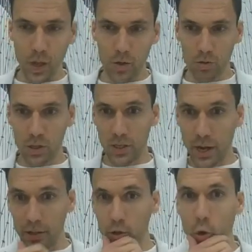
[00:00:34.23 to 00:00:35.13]
You'll see
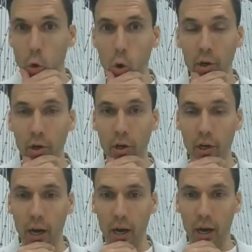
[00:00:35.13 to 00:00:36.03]
there in the
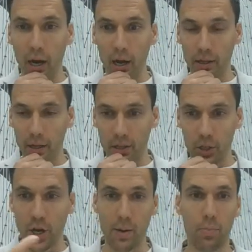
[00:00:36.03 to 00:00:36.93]
corner, there's
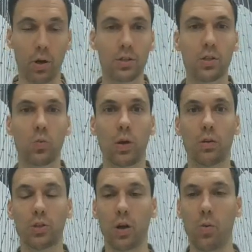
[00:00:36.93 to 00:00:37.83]
a chat box as
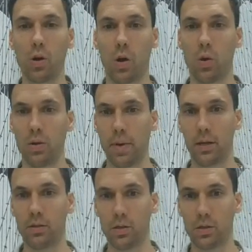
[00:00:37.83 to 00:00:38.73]
well. So I want to
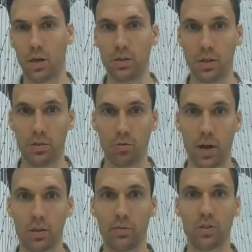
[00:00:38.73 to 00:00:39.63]
make this as
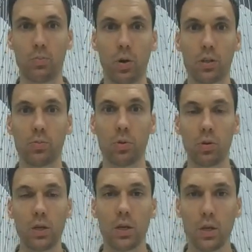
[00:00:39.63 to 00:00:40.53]
interactive as
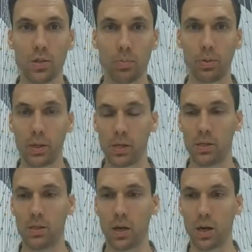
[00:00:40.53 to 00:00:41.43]
possible. So
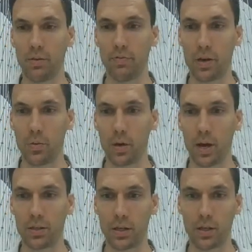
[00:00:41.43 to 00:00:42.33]
please, if anyone
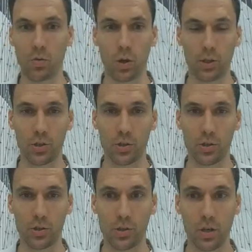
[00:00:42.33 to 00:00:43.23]
has any
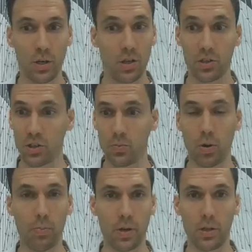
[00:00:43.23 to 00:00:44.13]
questions, just
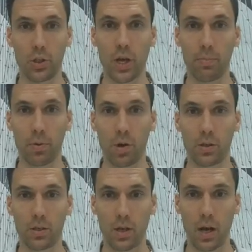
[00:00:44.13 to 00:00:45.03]
pop it in the chat
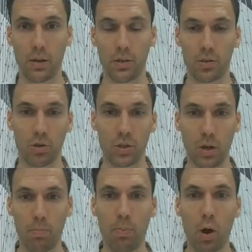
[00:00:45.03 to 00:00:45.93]
box. There's
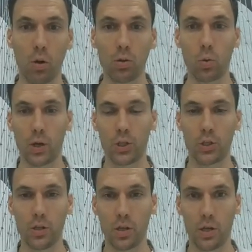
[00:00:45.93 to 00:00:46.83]
also a poll
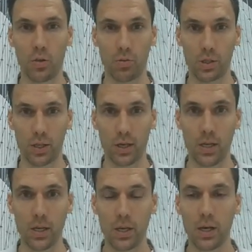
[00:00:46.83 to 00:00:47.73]
question that you'll
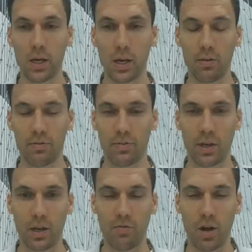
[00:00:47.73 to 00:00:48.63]
see
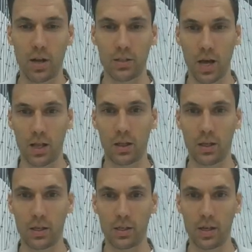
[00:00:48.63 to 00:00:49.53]
of asked
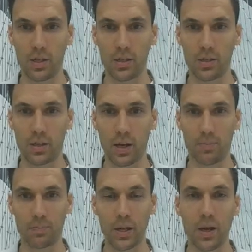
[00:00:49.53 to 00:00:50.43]
athletes, and it's
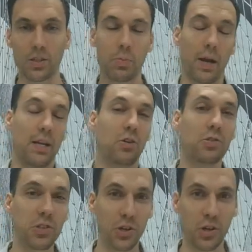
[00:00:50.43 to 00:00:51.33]
about any
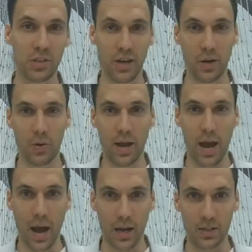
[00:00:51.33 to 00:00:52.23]
concerns that anyone
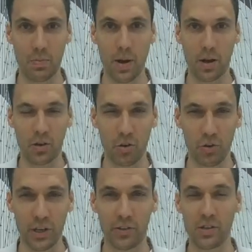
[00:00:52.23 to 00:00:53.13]
has about a
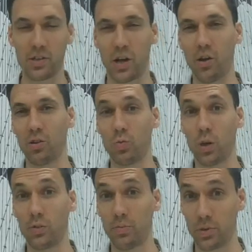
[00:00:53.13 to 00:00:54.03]
career in sales.
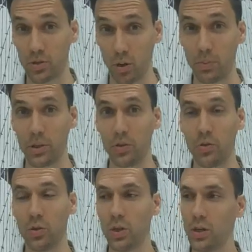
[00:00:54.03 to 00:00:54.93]
What's from stopping
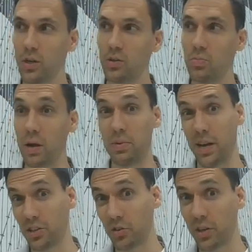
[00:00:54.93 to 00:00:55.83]
you to maybe
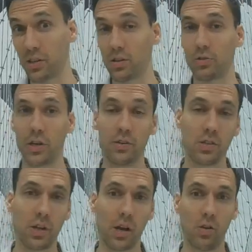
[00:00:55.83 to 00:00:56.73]
entering a career in
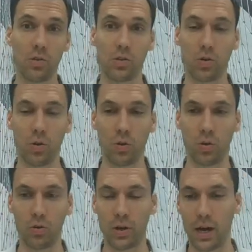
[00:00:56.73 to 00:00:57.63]
sales
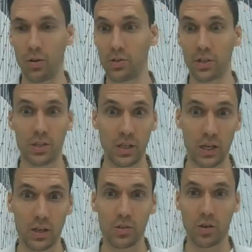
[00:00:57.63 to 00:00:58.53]
or
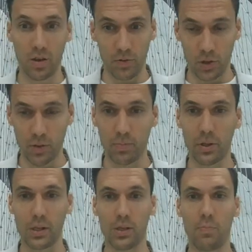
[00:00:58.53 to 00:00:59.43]
succeeding? So if you can
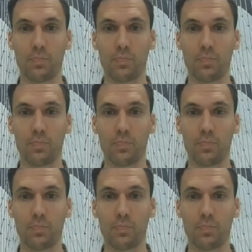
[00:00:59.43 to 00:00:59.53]
please